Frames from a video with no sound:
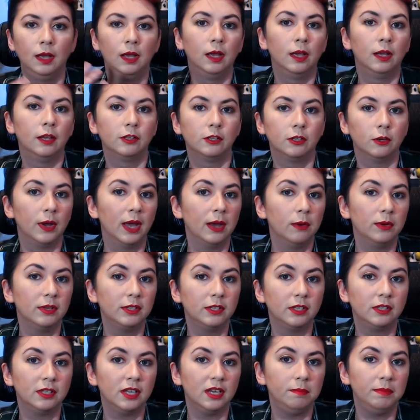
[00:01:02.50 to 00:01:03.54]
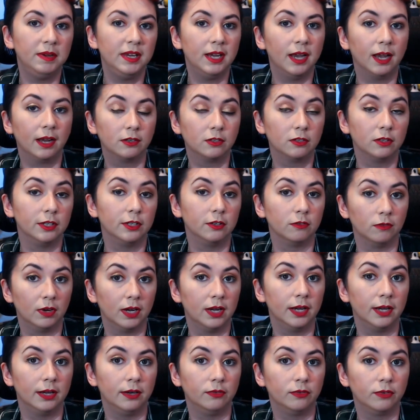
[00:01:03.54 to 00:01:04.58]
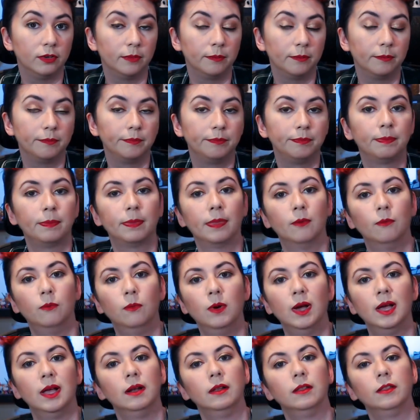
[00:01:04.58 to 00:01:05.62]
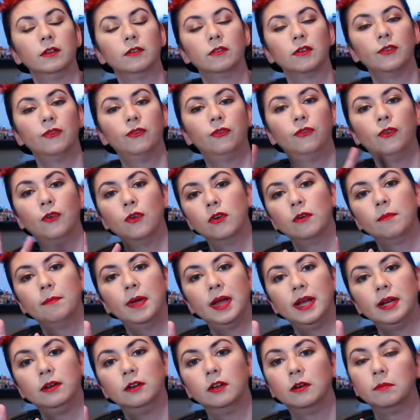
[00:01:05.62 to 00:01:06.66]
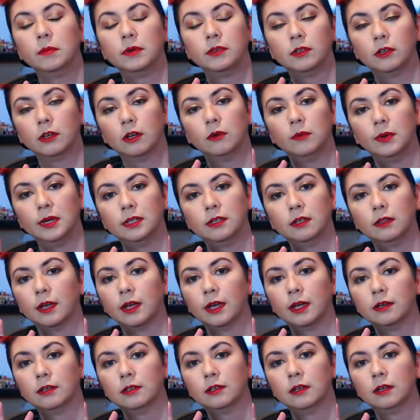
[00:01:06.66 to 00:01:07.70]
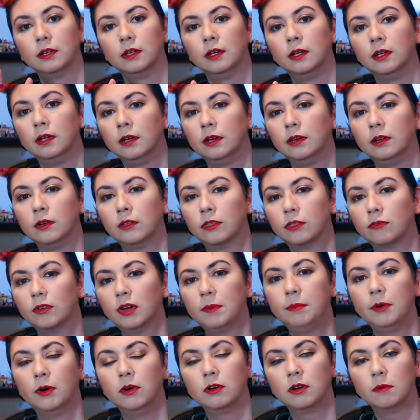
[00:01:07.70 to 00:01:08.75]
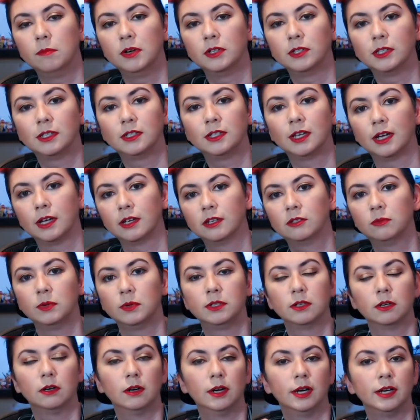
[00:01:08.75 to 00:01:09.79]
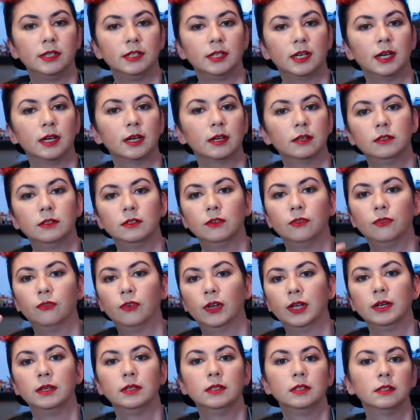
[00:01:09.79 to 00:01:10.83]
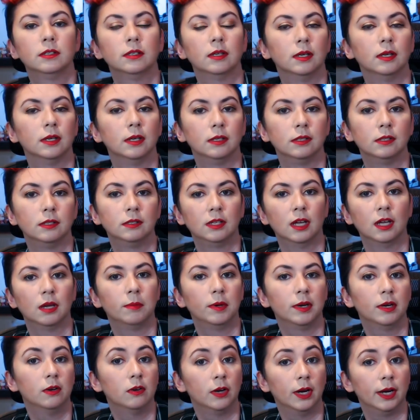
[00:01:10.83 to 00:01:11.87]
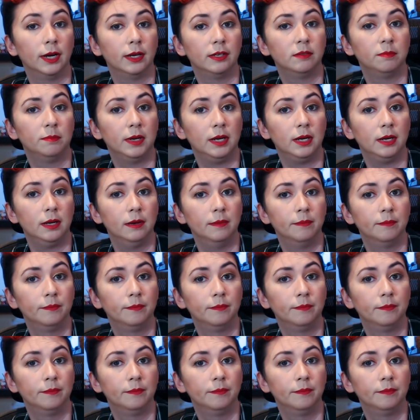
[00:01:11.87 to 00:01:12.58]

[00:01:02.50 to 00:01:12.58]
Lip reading: So how is the CP actually derived? Well, there are 4 main numbers that go into that. Your 3 Pokemon stats, which are Attack, Defense, and Stamina, or HP.